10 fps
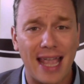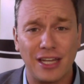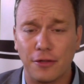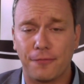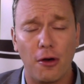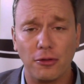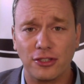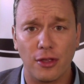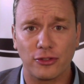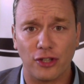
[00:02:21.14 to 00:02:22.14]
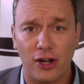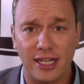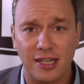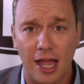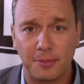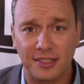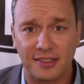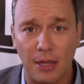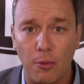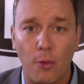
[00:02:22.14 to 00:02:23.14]
and default to those archetypes and
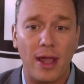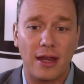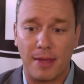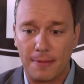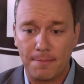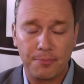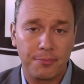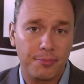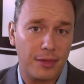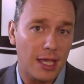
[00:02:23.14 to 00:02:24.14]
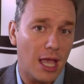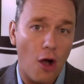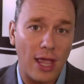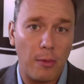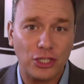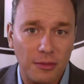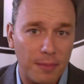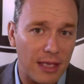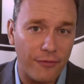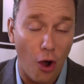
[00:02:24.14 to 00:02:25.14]
say, well, wait a minute. Okay, we
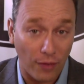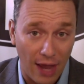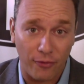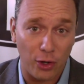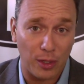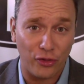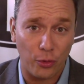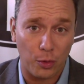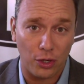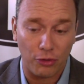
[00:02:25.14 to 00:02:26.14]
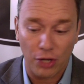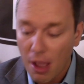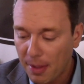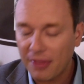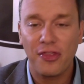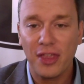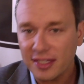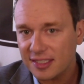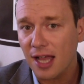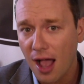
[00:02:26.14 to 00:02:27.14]
shouldn't be involved everywhere in the world, but
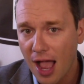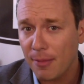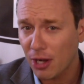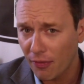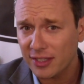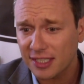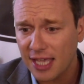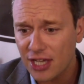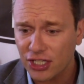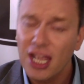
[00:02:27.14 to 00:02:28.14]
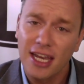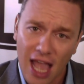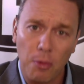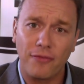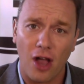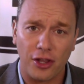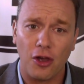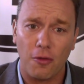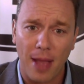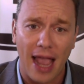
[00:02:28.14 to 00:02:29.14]
this time and on this occasion, now we've got
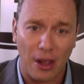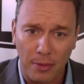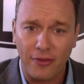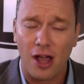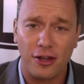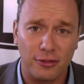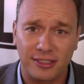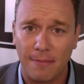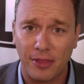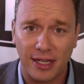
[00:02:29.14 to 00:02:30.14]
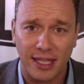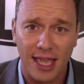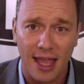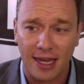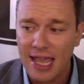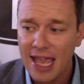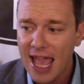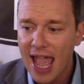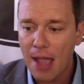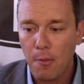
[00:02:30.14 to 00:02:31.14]
to go back and we've got to do something again.
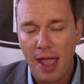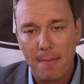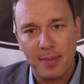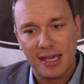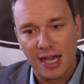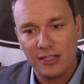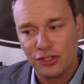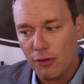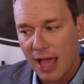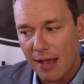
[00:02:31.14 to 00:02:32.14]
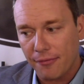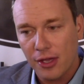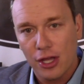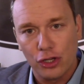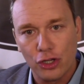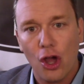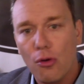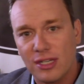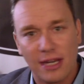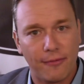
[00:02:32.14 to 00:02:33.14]
And because you have
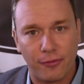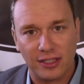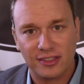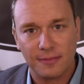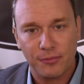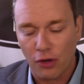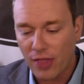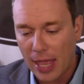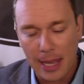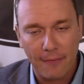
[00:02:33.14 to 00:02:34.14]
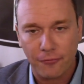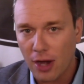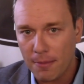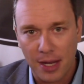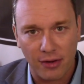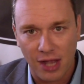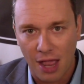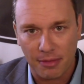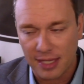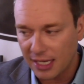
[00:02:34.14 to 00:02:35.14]
no difference, you know, that left-right
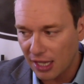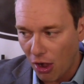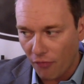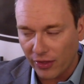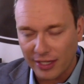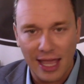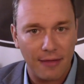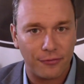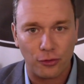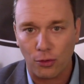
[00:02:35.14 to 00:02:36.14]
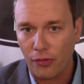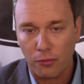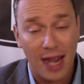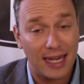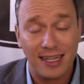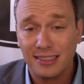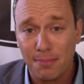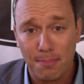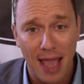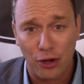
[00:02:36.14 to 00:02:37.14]
paradigm in media, on the left or on the right, it
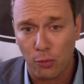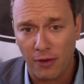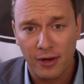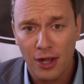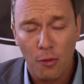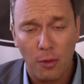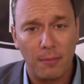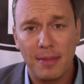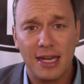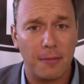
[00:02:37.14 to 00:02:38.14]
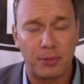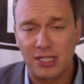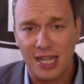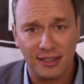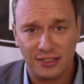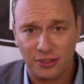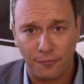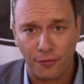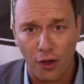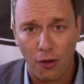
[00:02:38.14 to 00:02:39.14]
doesn't matter where media pretends to
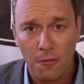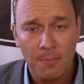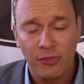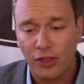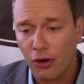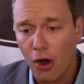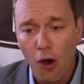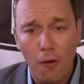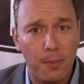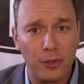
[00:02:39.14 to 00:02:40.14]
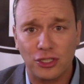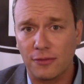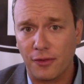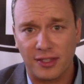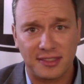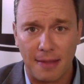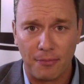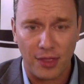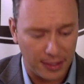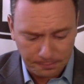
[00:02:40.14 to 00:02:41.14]
fall, they're all pushing for the same
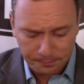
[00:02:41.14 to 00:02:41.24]
thing.